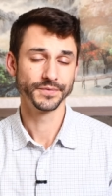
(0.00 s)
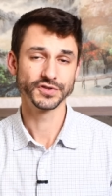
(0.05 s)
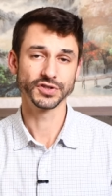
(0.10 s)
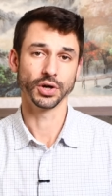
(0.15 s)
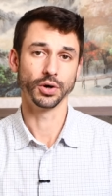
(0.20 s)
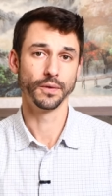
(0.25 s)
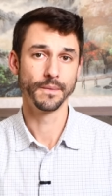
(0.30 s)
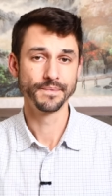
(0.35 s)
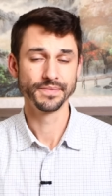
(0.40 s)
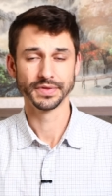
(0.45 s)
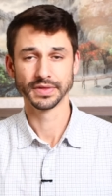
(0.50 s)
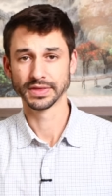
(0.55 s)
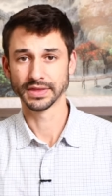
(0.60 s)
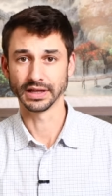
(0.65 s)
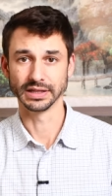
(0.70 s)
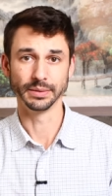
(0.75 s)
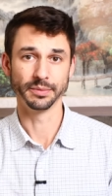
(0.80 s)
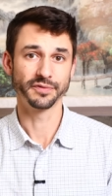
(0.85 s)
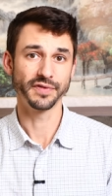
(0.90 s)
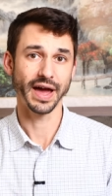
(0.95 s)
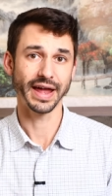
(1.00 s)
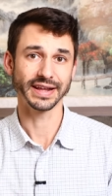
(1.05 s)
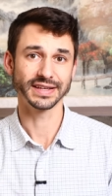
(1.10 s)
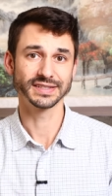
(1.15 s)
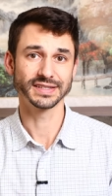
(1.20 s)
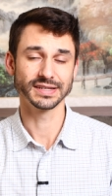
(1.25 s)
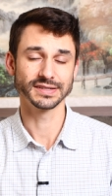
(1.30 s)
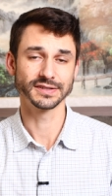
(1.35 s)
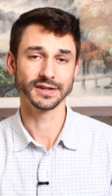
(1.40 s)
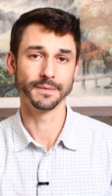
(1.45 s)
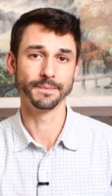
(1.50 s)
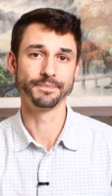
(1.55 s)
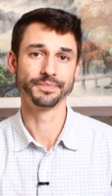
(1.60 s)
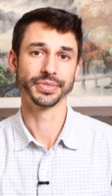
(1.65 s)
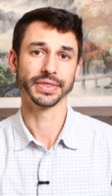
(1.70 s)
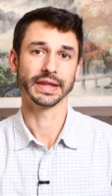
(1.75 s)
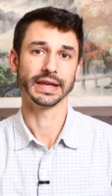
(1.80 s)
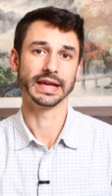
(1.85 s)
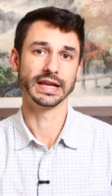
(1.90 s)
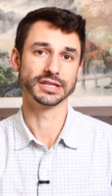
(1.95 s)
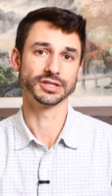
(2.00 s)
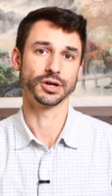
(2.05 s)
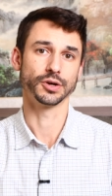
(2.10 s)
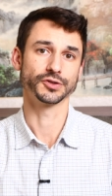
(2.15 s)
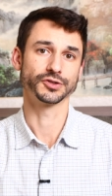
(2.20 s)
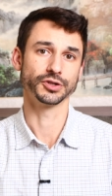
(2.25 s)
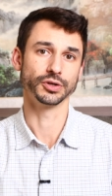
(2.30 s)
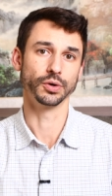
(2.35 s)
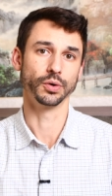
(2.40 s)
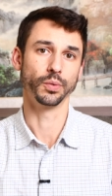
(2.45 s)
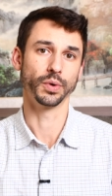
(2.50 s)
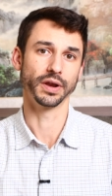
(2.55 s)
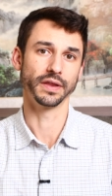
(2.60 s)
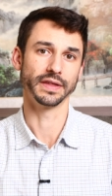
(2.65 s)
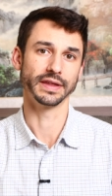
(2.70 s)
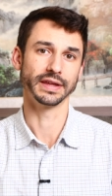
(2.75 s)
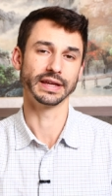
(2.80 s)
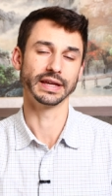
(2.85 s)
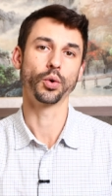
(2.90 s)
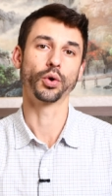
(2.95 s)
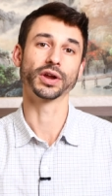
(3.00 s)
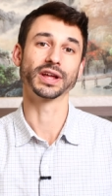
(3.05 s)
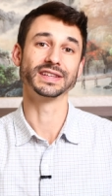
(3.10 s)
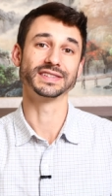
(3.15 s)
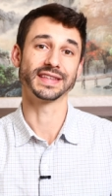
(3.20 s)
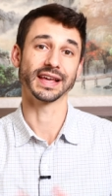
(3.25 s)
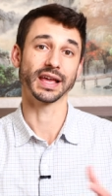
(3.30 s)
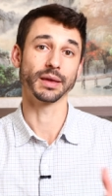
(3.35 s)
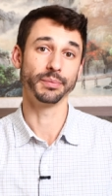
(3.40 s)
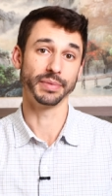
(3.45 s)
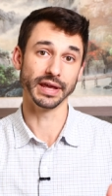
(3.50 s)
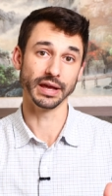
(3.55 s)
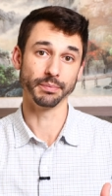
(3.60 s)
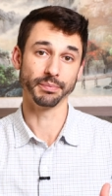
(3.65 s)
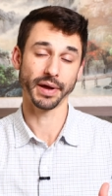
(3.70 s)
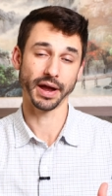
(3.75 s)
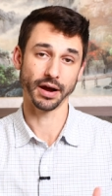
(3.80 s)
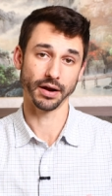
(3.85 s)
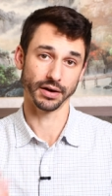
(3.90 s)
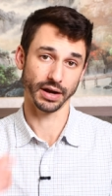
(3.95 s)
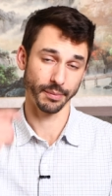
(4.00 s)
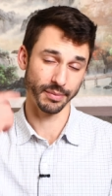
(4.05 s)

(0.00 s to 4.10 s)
So the lymphatic system is also one of the organs that can be impaired.